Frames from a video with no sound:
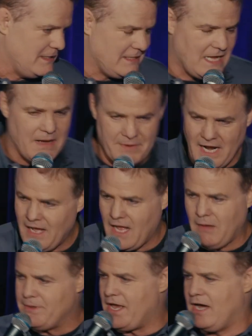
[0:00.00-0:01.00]
I mean,
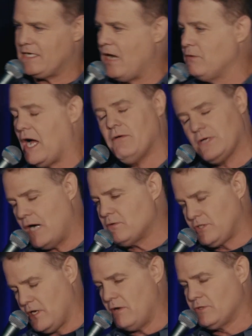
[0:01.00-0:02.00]
I'll be honest.
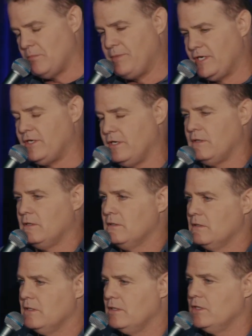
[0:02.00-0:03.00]
I was a big deal.
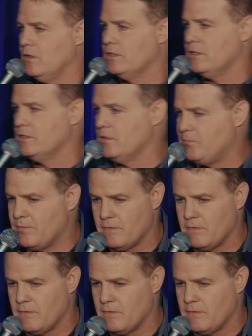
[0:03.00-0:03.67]
In the.